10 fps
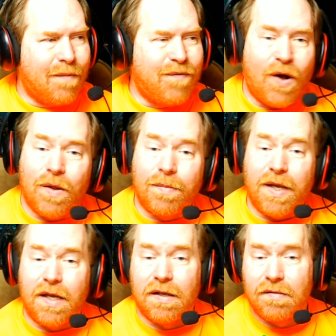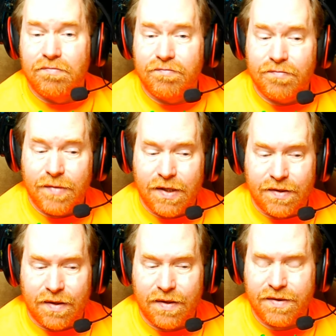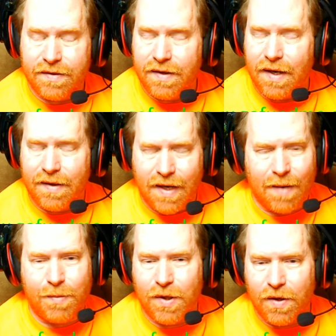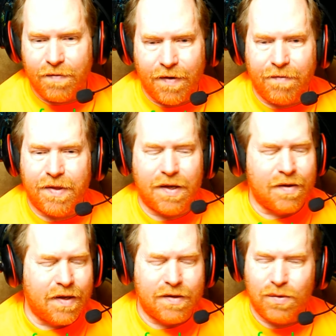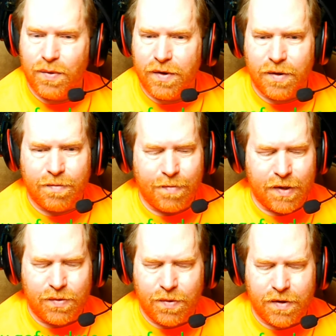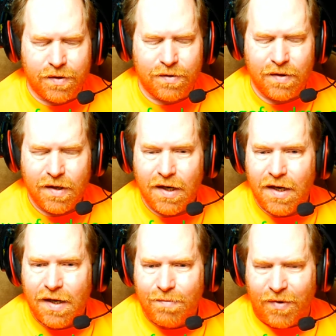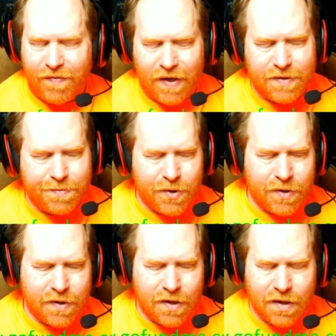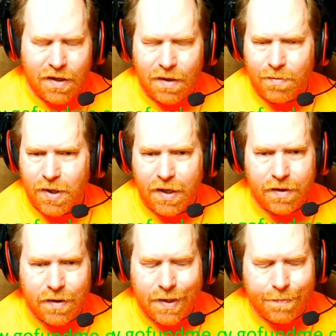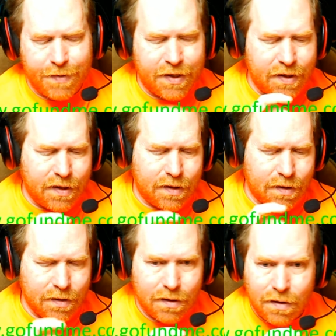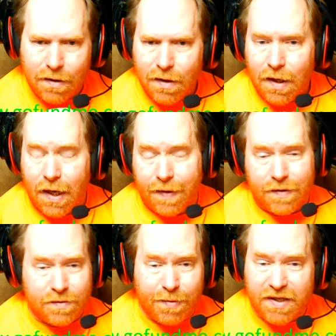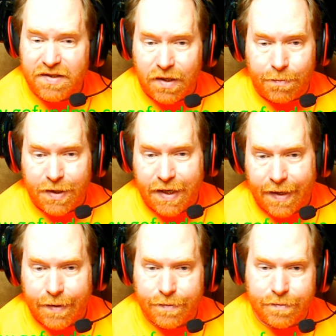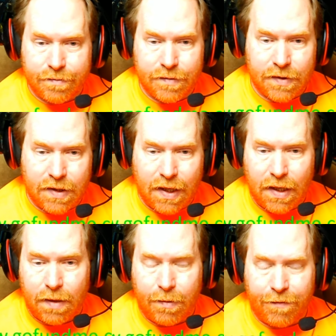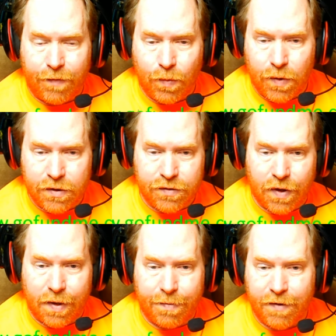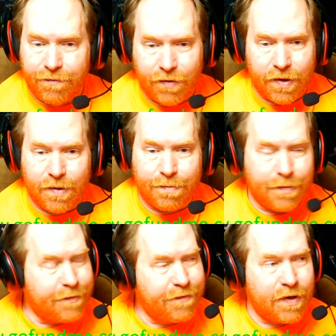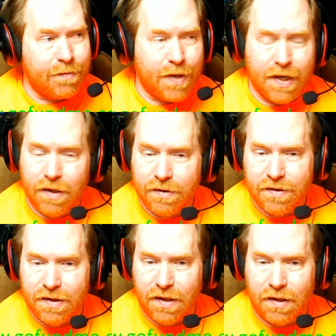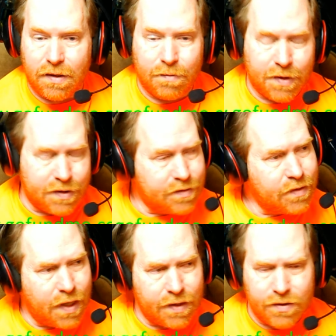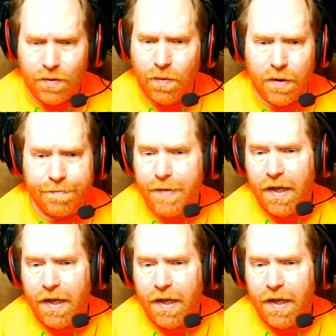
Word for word: follow me. There's a list down below of everything, like Twitter, my Facebook, player.me, and there's my Steam account name if you want to try to be a friend of mine on Steam, and so on.